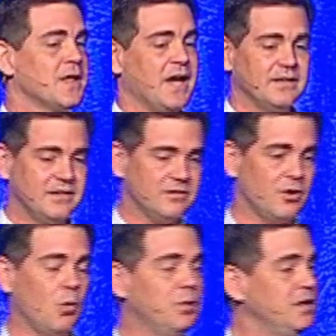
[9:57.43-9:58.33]
And since
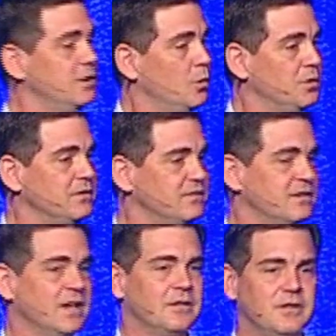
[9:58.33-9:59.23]
opening Opus,
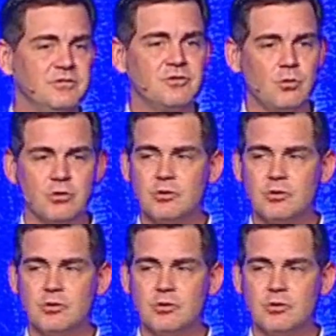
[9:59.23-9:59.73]
this donor